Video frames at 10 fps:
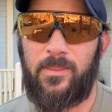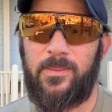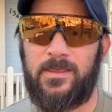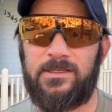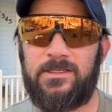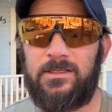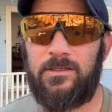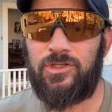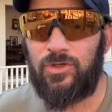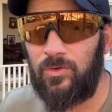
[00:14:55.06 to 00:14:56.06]
this
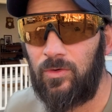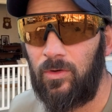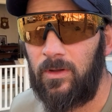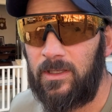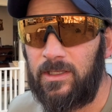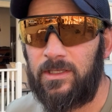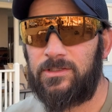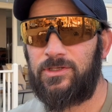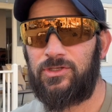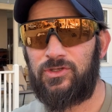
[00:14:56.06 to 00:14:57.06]
tool
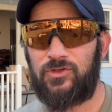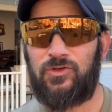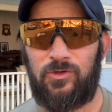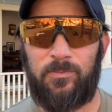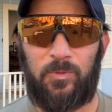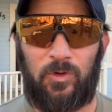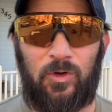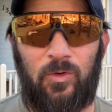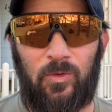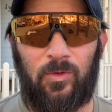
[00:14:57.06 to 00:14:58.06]
is super
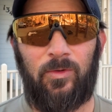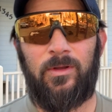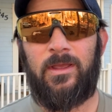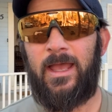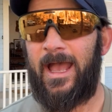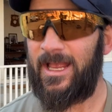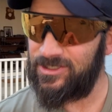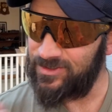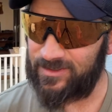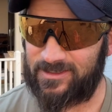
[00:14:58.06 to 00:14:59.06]
cool.
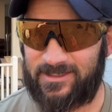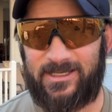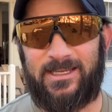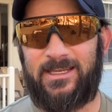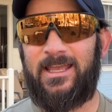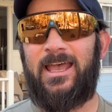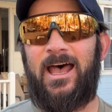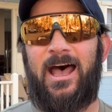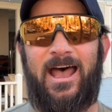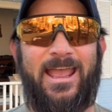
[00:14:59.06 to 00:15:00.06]
As you can see, I